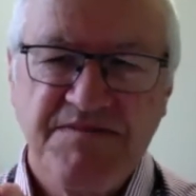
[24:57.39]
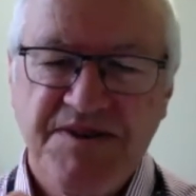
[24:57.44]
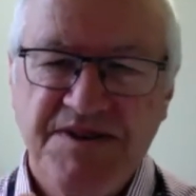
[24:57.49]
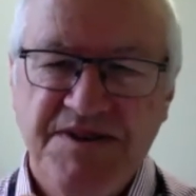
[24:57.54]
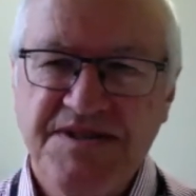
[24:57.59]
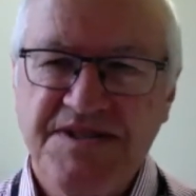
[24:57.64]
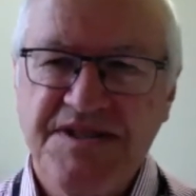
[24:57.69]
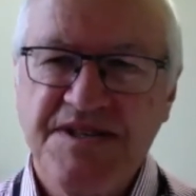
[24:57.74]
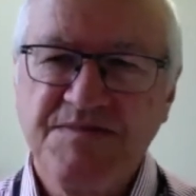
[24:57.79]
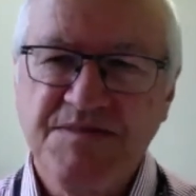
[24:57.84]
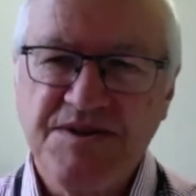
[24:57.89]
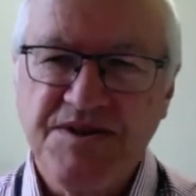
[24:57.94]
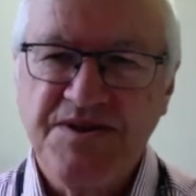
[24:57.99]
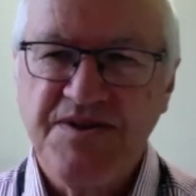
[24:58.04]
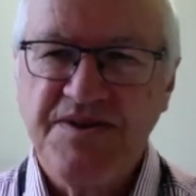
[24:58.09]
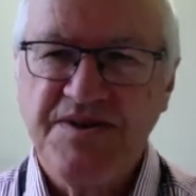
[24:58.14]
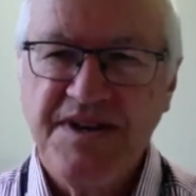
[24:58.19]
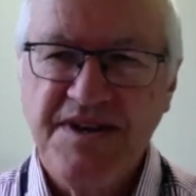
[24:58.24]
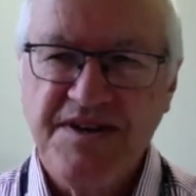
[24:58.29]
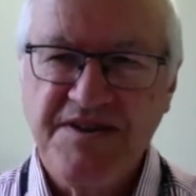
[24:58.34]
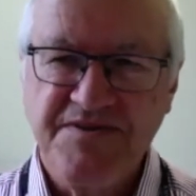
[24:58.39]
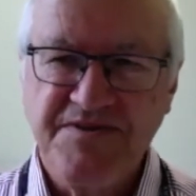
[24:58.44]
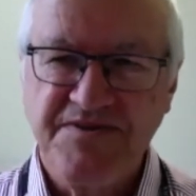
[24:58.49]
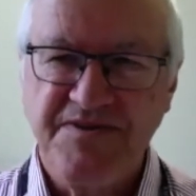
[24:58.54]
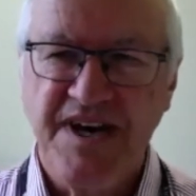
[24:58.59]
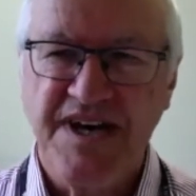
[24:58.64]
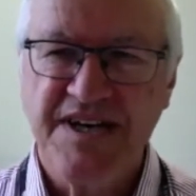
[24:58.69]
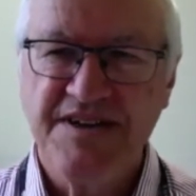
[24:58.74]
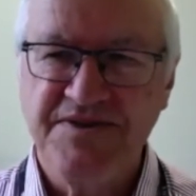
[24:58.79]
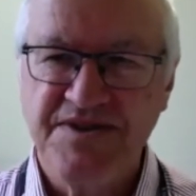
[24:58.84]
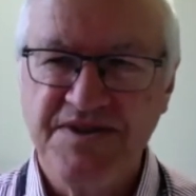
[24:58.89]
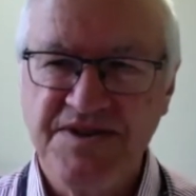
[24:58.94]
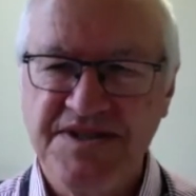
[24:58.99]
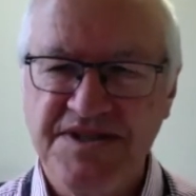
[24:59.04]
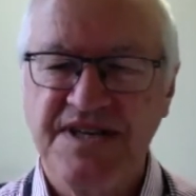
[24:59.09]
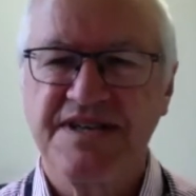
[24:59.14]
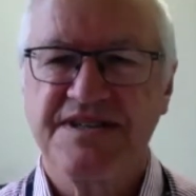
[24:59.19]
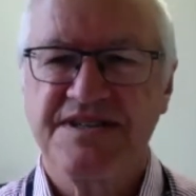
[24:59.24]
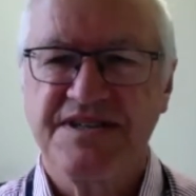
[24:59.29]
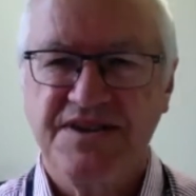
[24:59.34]
but it seems there were another 5 or
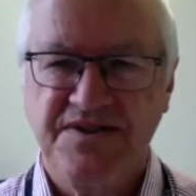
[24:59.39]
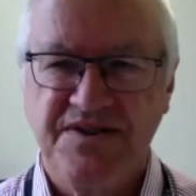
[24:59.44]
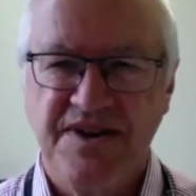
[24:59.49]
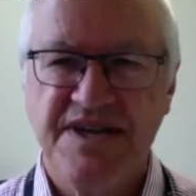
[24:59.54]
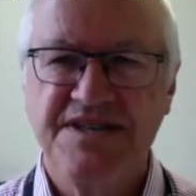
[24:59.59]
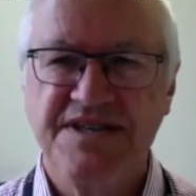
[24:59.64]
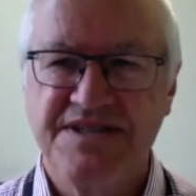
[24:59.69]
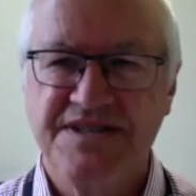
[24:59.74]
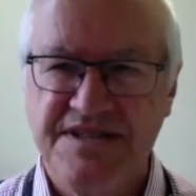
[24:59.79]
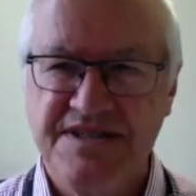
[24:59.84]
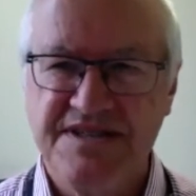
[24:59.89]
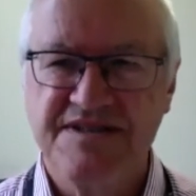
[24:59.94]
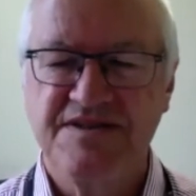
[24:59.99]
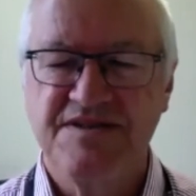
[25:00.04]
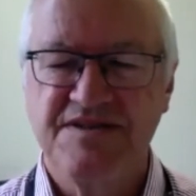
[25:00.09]
6 crises